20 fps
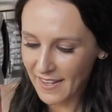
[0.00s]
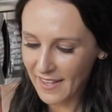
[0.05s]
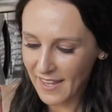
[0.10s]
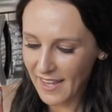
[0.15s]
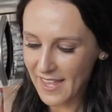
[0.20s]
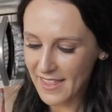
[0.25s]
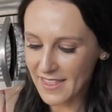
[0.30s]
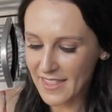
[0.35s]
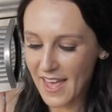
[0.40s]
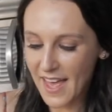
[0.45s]

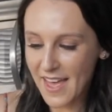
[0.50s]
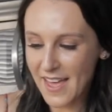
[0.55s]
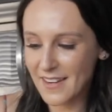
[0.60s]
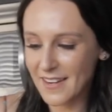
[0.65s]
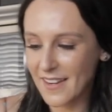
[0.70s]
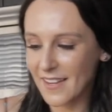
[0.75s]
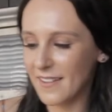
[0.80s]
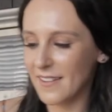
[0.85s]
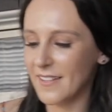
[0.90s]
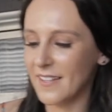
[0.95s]
And then,
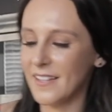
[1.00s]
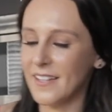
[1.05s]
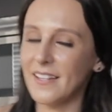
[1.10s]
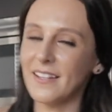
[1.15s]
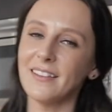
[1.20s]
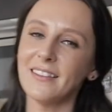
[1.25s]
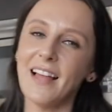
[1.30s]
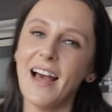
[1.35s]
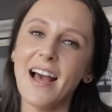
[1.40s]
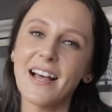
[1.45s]

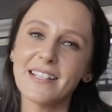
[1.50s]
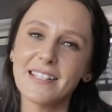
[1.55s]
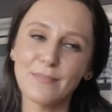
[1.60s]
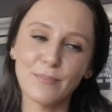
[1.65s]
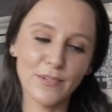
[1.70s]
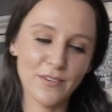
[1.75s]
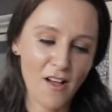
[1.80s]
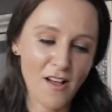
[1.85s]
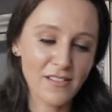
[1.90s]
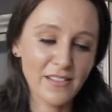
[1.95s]
last
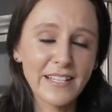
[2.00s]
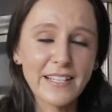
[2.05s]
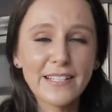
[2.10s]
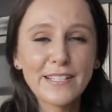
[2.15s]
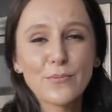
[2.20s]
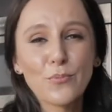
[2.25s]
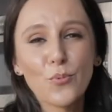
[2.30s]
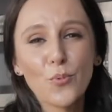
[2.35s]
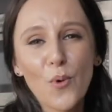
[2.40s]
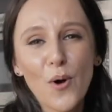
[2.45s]
but not
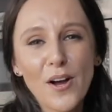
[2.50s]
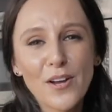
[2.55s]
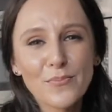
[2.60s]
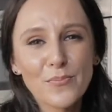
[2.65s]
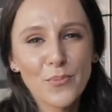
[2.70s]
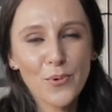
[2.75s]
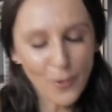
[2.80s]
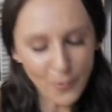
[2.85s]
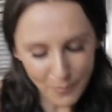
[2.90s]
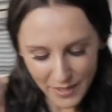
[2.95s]
least, one
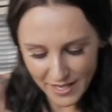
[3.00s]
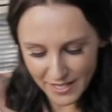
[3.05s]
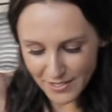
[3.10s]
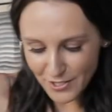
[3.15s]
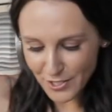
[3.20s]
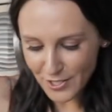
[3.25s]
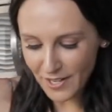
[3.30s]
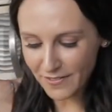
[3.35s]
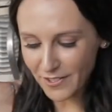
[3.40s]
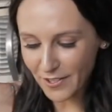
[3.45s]
more pinch
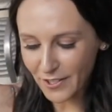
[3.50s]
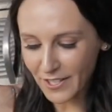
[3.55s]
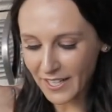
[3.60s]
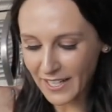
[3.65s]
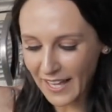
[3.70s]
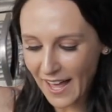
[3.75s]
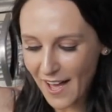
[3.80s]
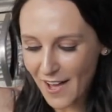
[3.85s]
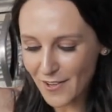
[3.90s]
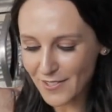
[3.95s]
of your
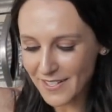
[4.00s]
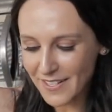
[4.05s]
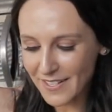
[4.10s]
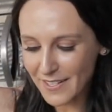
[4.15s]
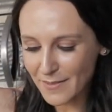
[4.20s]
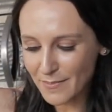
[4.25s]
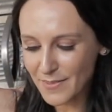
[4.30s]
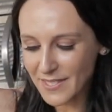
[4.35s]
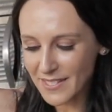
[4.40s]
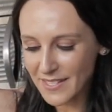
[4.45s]
cacao
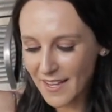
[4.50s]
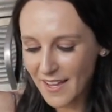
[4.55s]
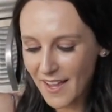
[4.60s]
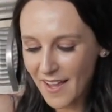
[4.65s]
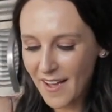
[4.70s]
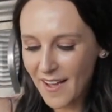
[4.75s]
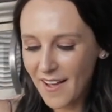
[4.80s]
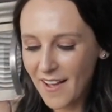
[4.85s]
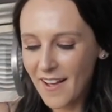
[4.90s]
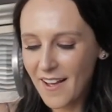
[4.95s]
nibs.
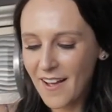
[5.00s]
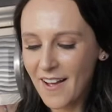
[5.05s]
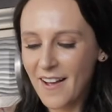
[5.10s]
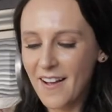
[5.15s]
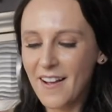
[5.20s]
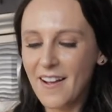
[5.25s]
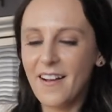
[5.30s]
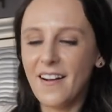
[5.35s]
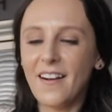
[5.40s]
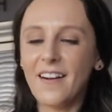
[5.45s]

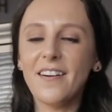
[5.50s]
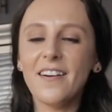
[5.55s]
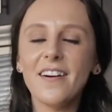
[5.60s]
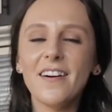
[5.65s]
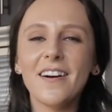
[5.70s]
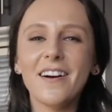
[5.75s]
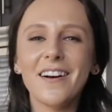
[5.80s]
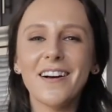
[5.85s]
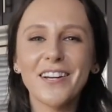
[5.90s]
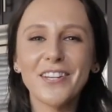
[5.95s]

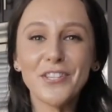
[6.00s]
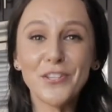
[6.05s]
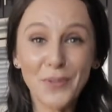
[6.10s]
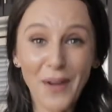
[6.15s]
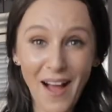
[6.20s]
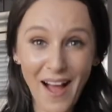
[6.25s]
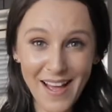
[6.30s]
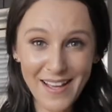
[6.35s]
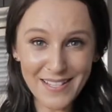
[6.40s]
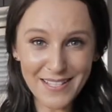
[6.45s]
Oh, you
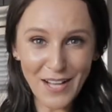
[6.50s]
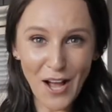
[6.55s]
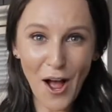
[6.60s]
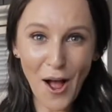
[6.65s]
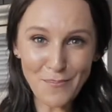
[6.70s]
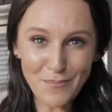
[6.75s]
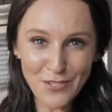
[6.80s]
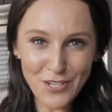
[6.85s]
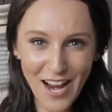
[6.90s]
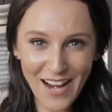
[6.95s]
guys,
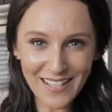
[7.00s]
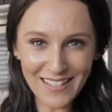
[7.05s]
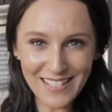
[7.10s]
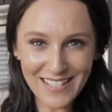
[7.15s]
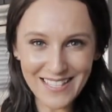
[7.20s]
come check this